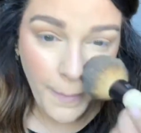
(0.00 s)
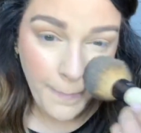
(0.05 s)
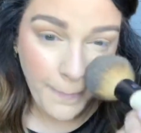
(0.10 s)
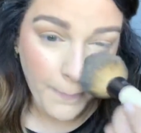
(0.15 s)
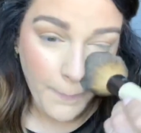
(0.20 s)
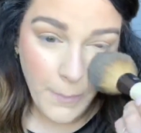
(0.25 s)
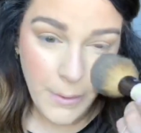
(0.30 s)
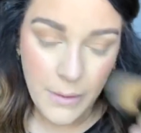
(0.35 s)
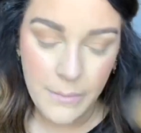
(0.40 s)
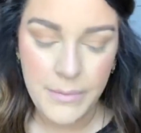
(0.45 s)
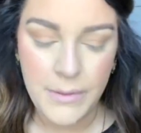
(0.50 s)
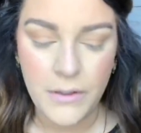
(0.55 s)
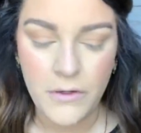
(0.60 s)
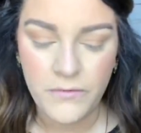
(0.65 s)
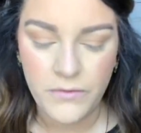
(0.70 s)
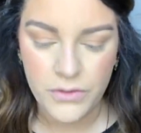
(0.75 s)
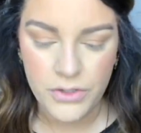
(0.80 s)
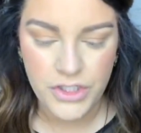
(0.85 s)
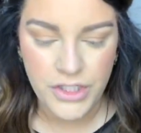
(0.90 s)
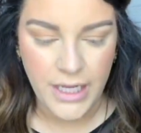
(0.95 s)
But what a
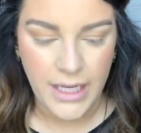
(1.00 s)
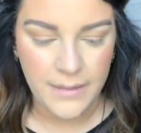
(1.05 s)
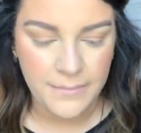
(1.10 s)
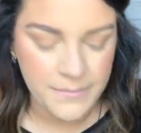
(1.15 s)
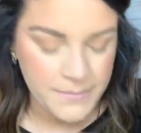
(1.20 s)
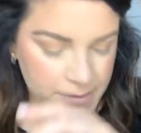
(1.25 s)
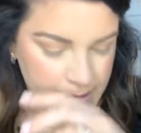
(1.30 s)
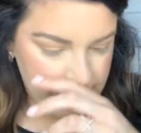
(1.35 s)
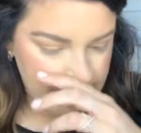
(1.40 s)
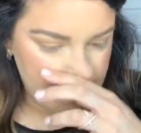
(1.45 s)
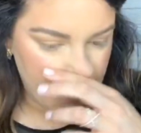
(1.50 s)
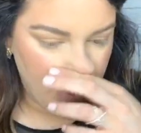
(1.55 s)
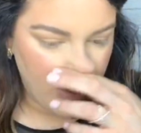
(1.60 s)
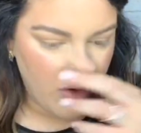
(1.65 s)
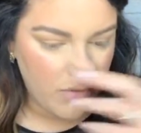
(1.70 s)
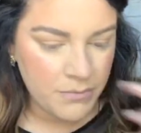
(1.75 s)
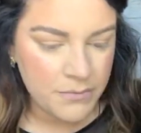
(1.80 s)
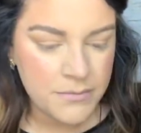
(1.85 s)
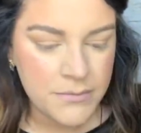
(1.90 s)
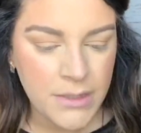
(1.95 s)
beautiful shade.
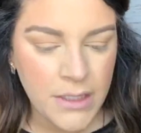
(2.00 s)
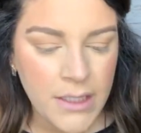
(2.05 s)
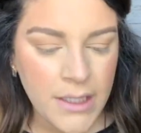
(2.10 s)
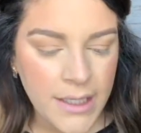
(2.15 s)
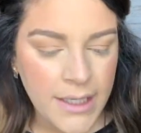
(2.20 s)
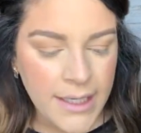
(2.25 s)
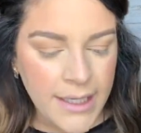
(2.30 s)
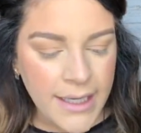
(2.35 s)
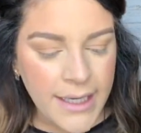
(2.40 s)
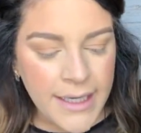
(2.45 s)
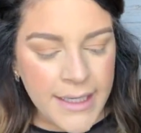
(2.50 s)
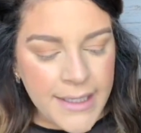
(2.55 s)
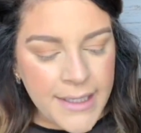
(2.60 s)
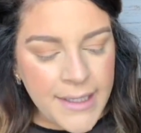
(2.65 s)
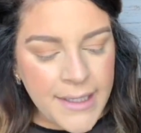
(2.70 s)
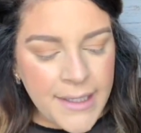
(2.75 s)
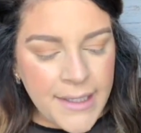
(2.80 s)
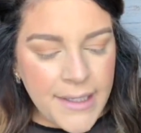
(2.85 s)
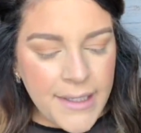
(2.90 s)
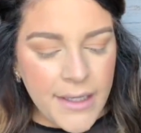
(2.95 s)
So,
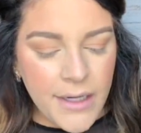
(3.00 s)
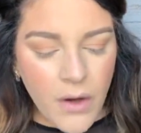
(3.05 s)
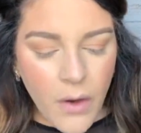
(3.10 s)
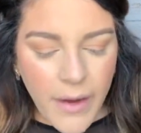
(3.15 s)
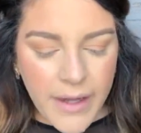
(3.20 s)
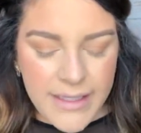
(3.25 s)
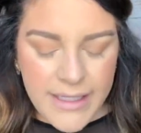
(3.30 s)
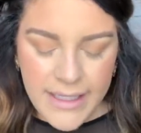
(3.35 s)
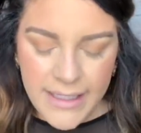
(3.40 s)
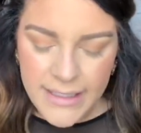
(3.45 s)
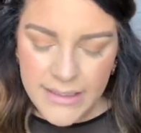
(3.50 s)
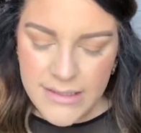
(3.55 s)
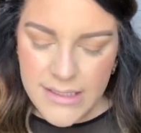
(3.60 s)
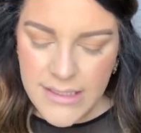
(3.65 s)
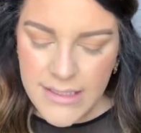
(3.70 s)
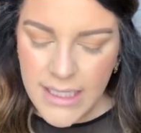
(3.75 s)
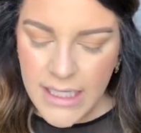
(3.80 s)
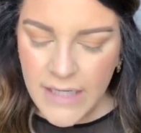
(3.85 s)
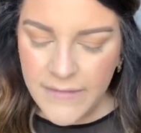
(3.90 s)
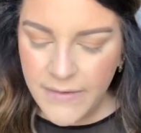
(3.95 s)
you know, I can't
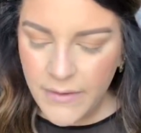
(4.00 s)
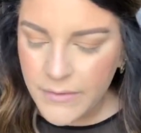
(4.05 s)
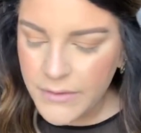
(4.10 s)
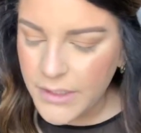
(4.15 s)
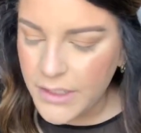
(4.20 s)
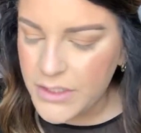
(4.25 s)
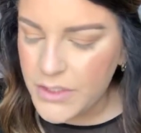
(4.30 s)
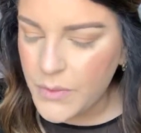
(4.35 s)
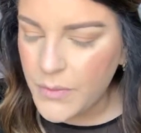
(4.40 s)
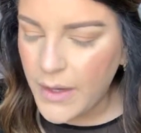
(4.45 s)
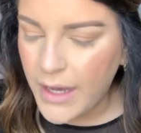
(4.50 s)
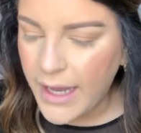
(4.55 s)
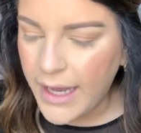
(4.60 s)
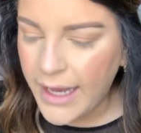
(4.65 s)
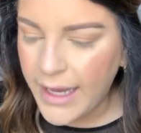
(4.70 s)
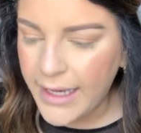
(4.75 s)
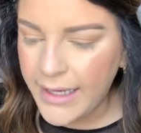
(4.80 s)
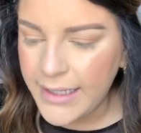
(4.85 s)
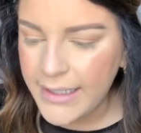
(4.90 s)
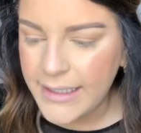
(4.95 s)
decide if I want to do
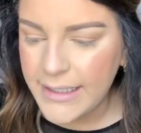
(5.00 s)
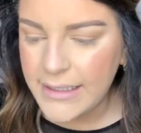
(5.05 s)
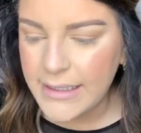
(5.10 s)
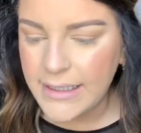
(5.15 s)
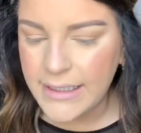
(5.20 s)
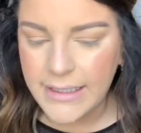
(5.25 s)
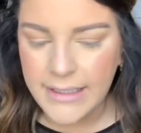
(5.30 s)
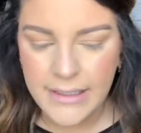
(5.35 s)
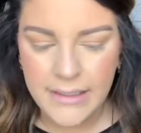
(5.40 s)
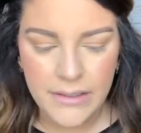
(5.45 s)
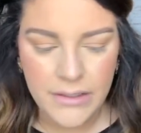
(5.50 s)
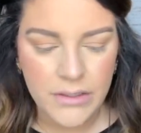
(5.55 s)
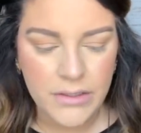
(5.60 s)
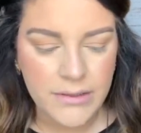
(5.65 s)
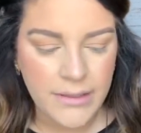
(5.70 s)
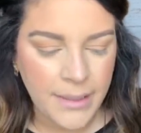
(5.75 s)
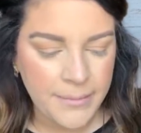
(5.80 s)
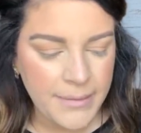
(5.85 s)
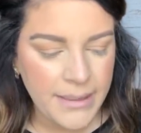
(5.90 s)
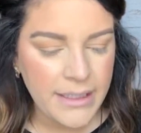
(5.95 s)
eyeliner.
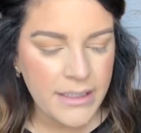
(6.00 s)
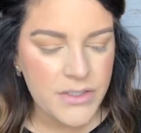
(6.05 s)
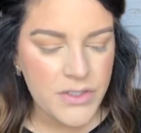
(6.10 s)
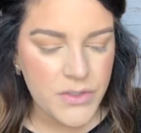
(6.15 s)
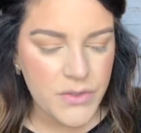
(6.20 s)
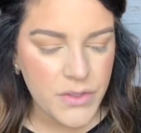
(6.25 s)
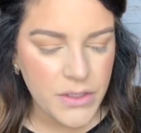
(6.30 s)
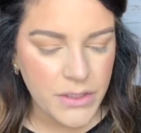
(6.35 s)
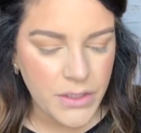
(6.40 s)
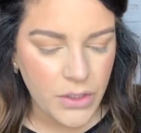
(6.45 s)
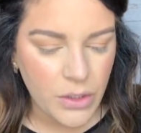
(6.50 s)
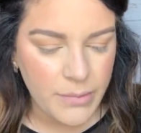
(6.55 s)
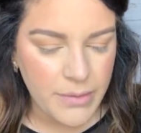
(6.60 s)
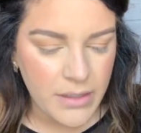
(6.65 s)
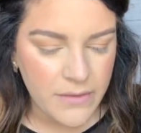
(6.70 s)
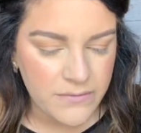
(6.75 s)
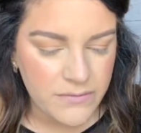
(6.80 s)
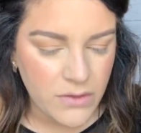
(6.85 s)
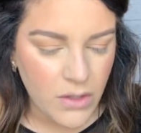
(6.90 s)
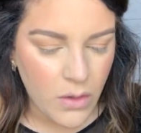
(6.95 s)
Let me do a little
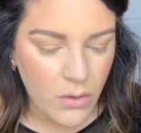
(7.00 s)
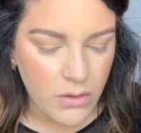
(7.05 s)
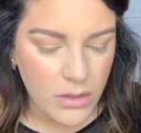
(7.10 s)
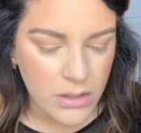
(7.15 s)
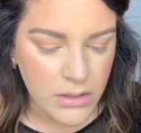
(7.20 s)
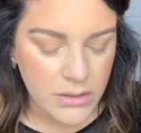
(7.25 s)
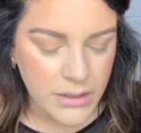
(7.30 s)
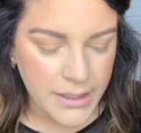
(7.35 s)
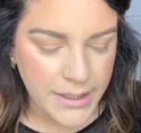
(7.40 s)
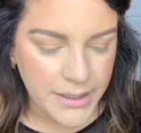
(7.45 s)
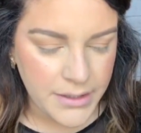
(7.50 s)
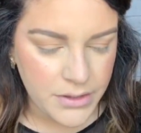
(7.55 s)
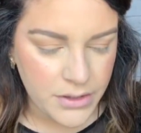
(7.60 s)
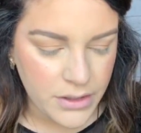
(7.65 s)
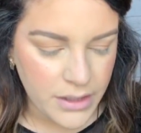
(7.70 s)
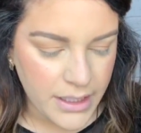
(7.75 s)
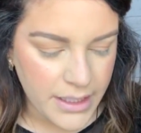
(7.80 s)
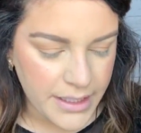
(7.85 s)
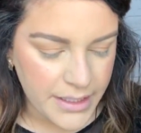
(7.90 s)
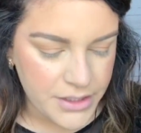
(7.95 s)
bit of lower
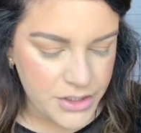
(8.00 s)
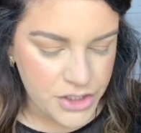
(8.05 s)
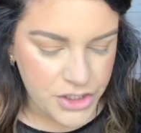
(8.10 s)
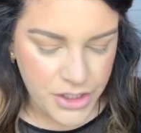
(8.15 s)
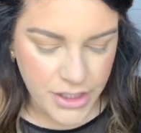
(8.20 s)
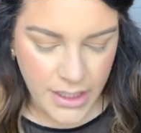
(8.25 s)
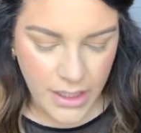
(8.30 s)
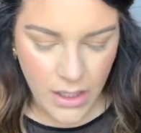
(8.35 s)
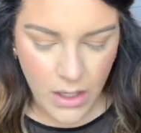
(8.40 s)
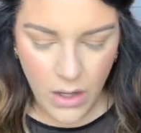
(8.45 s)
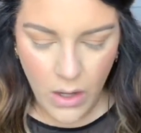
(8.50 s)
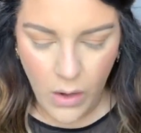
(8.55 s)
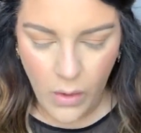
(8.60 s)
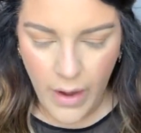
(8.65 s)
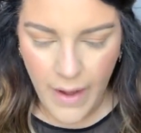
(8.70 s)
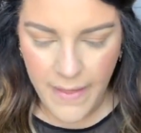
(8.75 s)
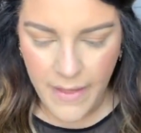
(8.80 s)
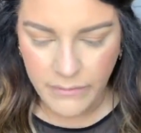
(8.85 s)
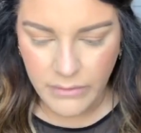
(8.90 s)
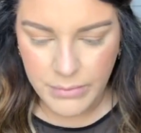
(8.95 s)
liner,
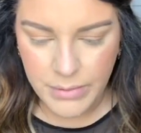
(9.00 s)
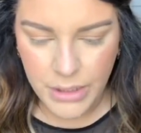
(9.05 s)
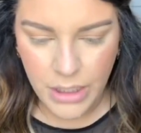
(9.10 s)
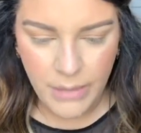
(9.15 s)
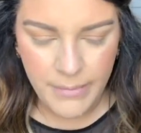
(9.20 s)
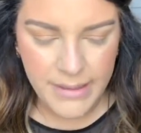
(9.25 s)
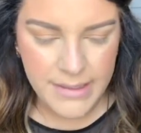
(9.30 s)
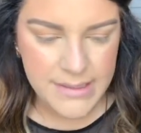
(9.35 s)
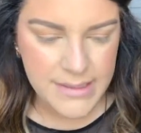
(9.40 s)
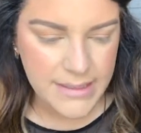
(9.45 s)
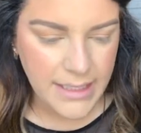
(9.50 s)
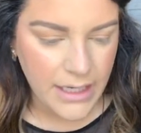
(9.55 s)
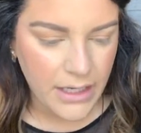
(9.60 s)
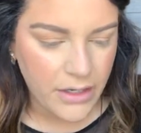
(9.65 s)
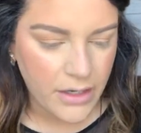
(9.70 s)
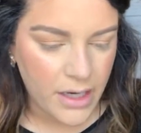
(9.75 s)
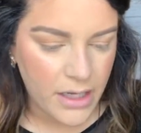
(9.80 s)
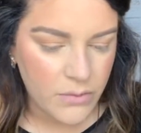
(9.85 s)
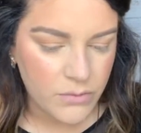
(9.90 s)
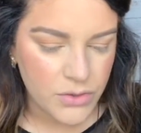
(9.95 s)
eyeshadow, and then we'll put our
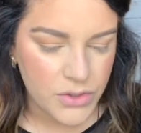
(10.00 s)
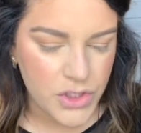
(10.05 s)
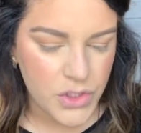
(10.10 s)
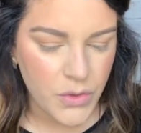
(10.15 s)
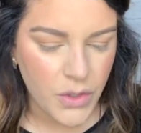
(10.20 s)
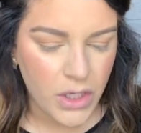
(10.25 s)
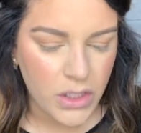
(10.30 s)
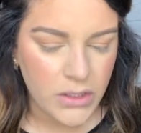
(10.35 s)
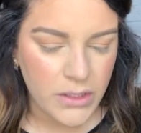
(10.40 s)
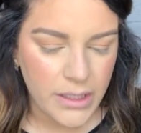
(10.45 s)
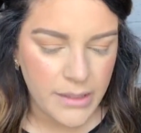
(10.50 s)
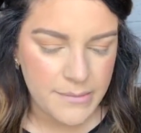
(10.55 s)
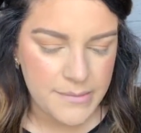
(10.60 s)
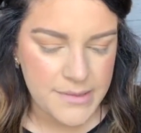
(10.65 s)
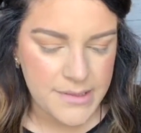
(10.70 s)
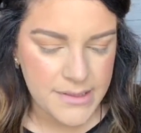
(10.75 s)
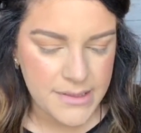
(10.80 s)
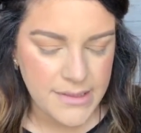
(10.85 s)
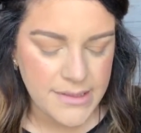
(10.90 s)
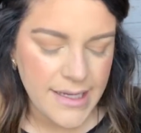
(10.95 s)
mascara on and we'll do our
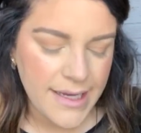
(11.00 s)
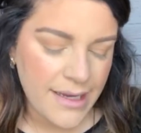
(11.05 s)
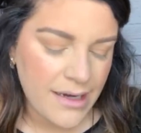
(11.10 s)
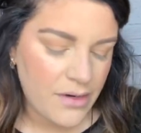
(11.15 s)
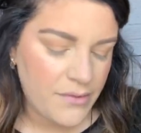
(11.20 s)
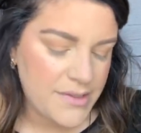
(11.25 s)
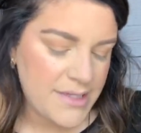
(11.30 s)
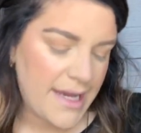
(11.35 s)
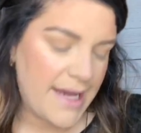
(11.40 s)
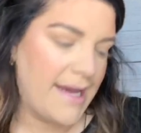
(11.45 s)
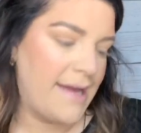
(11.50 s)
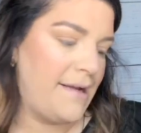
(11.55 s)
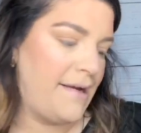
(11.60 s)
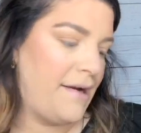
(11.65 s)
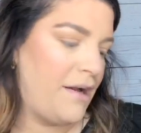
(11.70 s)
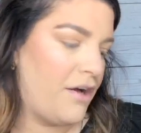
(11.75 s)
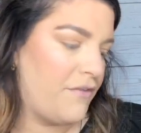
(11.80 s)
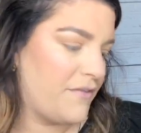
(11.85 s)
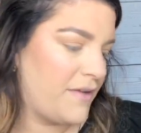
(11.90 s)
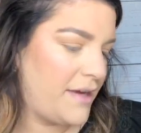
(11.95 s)
lips. Because I can always add
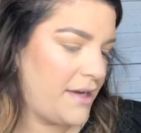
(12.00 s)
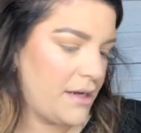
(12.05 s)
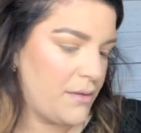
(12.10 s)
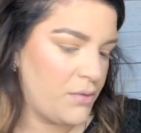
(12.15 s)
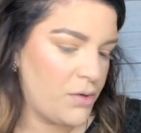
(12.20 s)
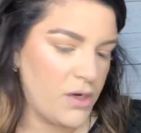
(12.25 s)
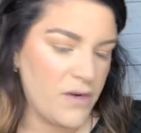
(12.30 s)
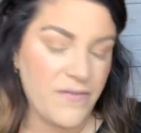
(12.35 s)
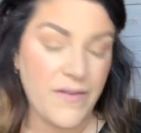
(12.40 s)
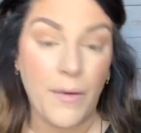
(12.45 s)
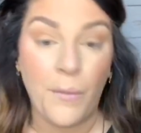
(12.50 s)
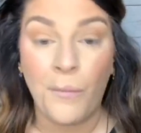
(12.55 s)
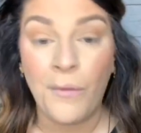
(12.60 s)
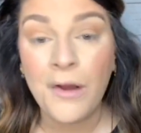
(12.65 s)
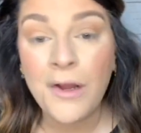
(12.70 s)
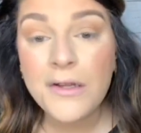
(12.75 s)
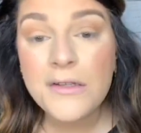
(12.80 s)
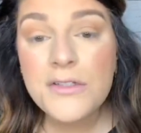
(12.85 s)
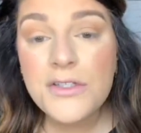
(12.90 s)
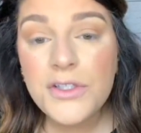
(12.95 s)
it off camera if I
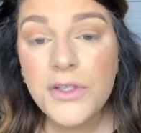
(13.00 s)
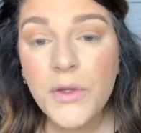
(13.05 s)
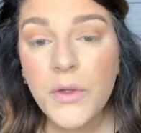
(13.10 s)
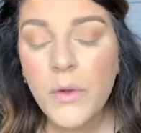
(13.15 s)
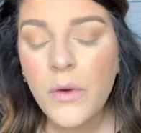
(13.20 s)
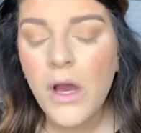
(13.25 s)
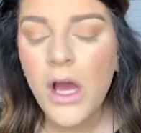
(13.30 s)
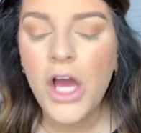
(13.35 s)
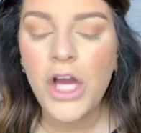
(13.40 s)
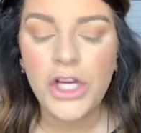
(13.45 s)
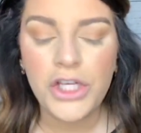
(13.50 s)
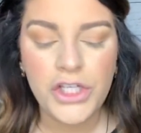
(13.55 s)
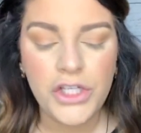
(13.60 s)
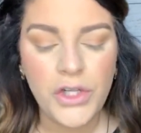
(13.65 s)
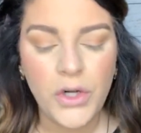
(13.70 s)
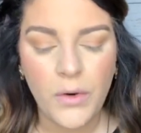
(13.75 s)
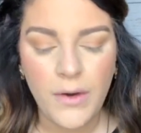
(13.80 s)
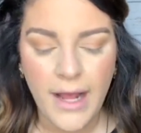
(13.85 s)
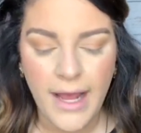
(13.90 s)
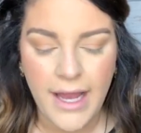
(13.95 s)
want to. You
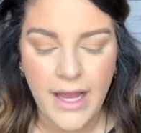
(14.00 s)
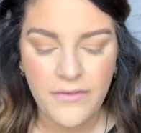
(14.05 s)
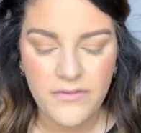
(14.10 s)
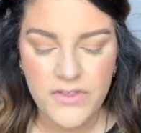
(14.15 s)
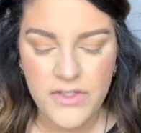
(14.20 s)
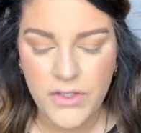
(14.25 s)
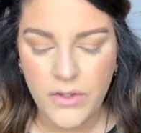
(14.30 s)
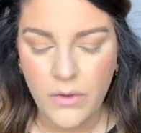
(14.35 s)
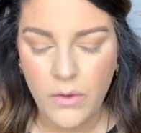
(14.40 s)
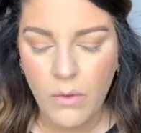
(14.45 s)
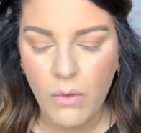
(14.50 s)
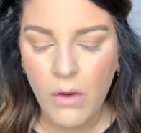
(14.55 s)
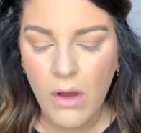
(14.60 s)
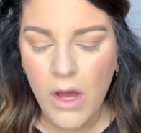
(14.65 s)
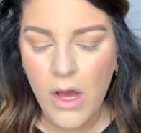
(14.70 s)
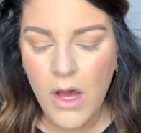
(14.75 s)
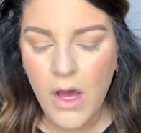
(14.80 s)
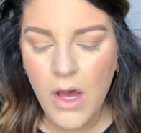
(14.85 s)
don't have to.